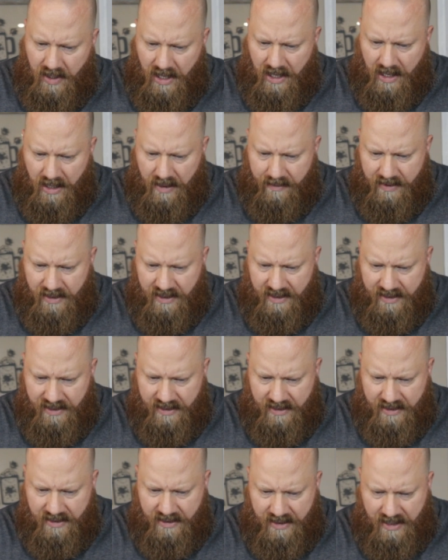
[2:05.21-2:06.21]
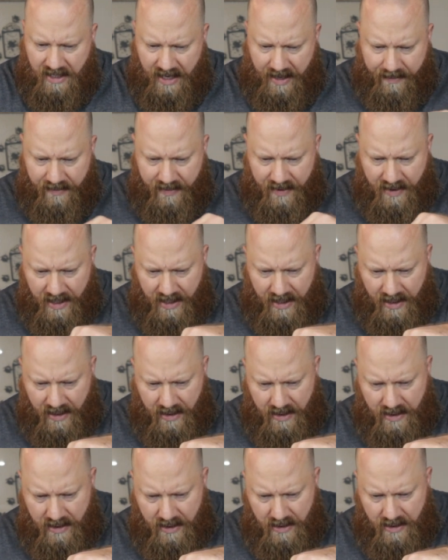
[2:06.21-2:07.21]
okay, I'm going to stop
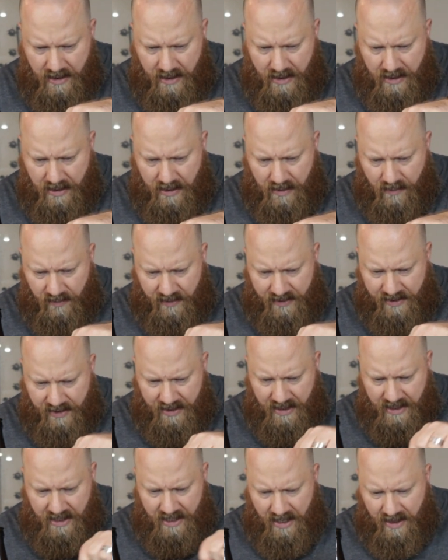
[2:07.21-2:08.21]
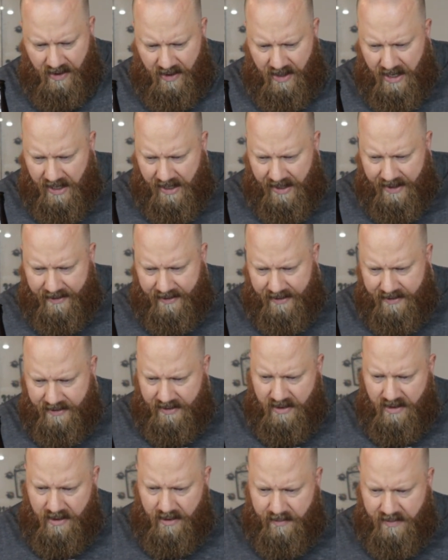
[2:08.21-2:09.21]
there and we'll see how high this
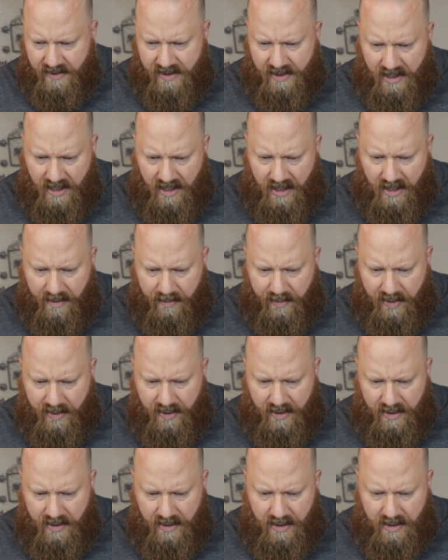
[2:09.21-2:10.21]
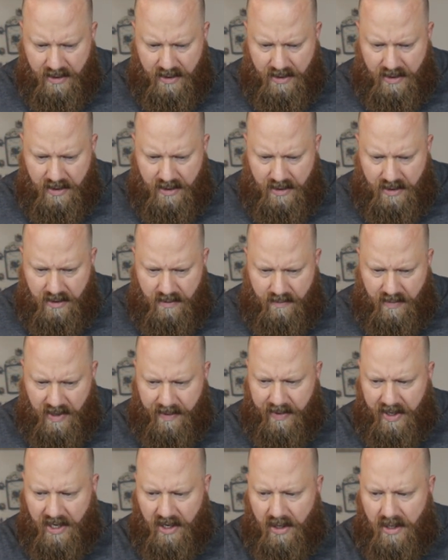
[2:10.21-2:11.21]
comes up.
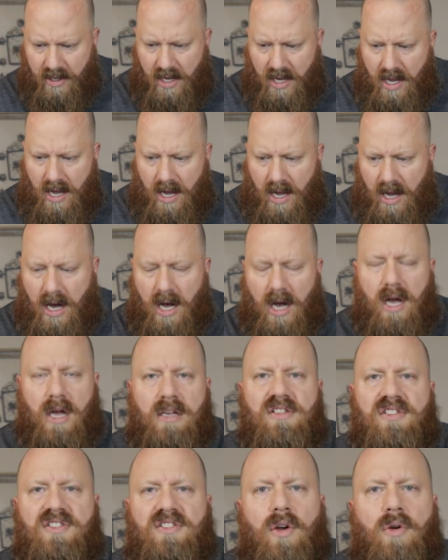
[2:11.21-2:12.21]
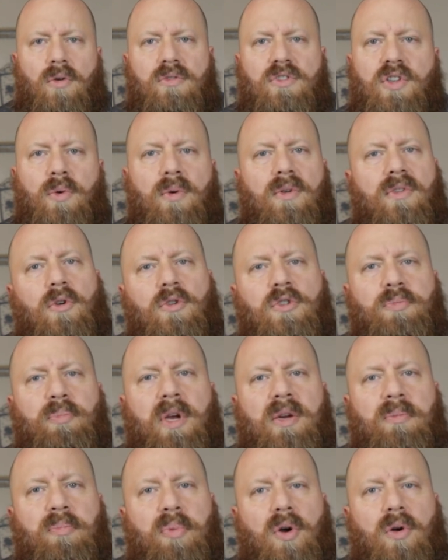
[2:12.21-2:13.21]
Might be good. Uh, so two of those
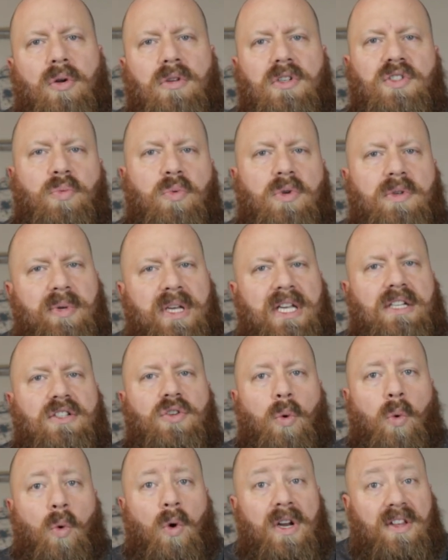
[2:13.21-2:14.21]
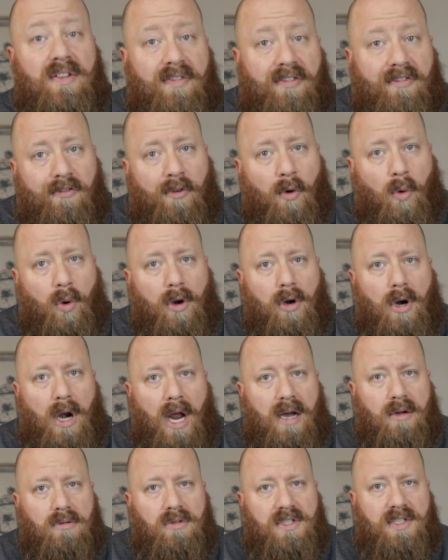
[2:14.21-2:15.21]
big pearls would be
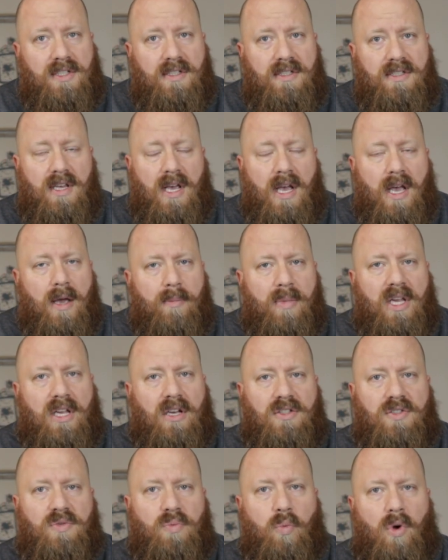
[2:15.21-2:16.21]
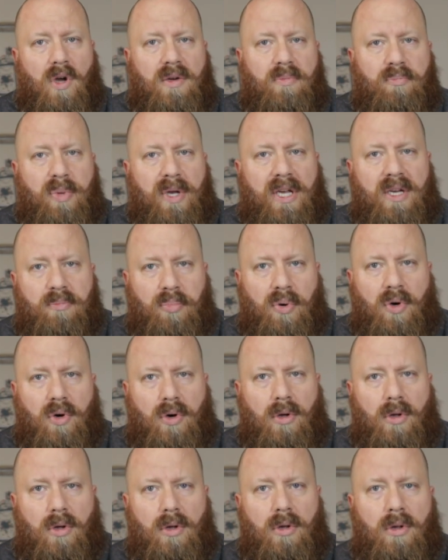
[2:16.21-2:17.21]
24 ounces because one big
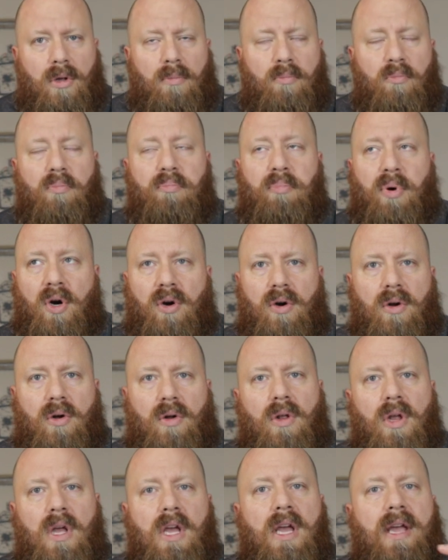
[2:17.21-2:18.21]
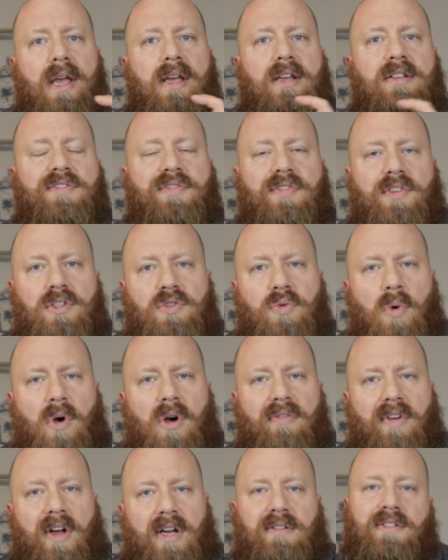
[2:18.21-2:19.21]
pearl pearl is for
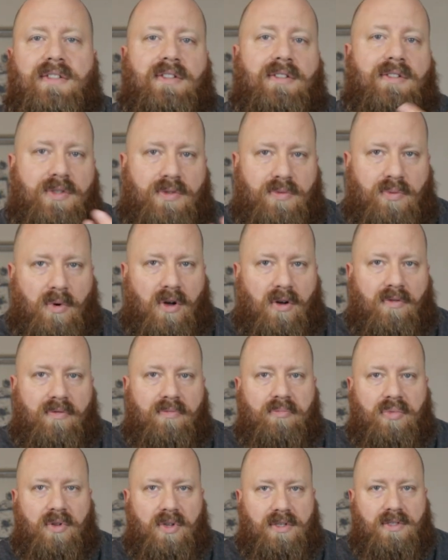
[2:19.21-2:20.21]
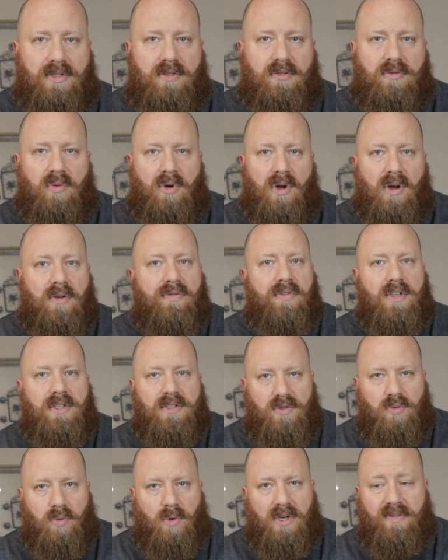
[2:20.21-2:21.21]
12 ounces. 12 plus 12
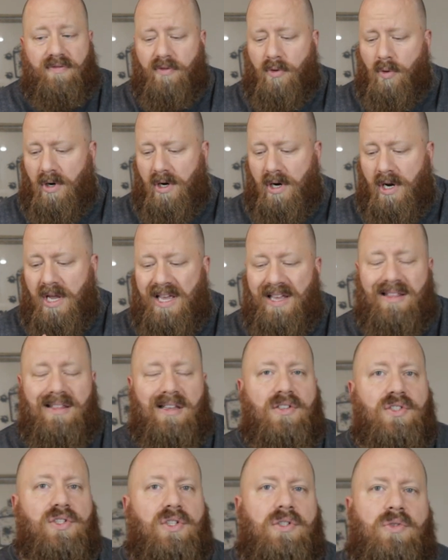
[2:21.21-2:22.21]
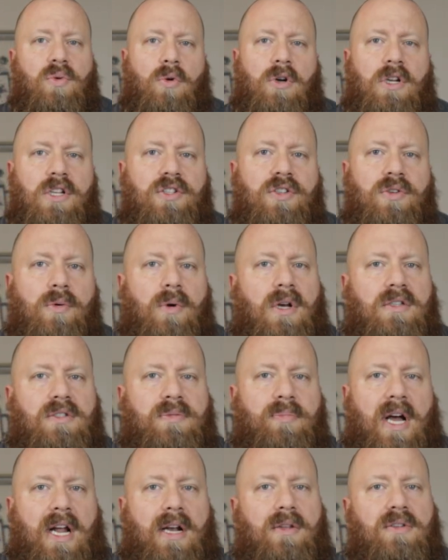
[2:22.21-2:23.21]
is 24. These are 22
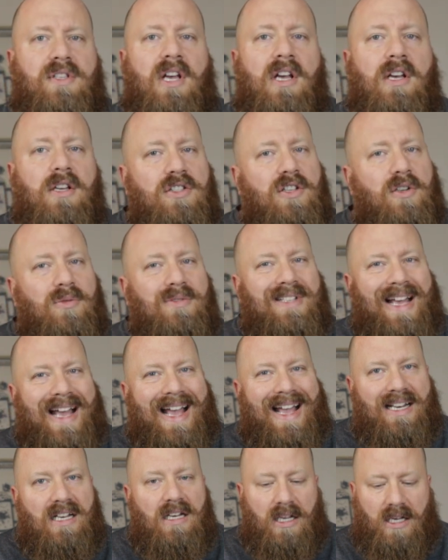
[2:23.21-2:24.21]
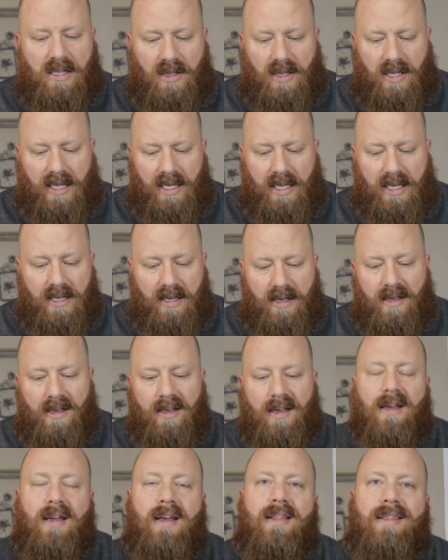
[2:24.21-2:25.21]
ounce bottles. So technically,
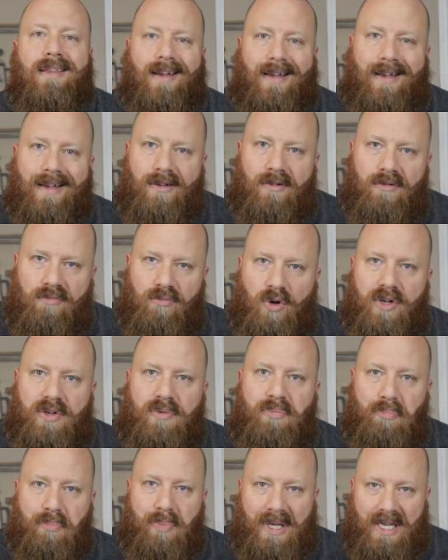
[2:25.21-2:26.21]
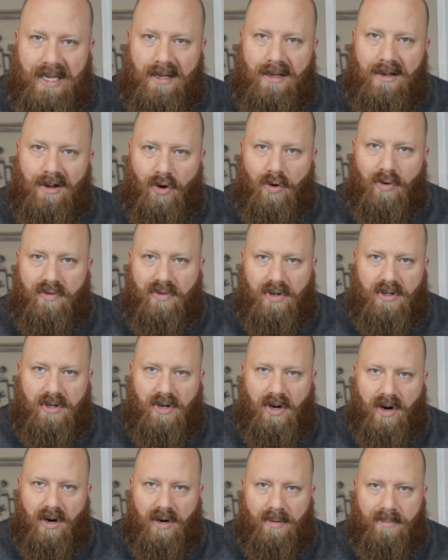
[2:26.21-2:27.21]
they would be
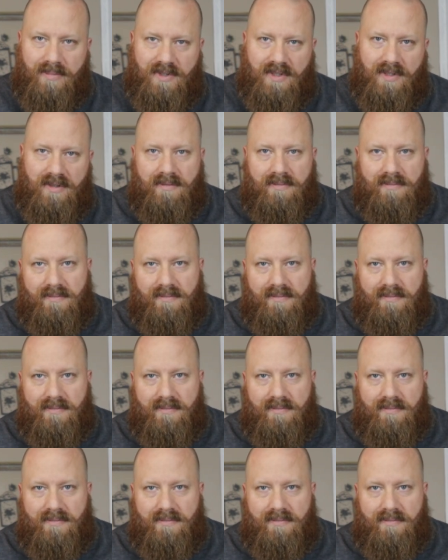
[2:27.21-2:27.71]
overcarbed.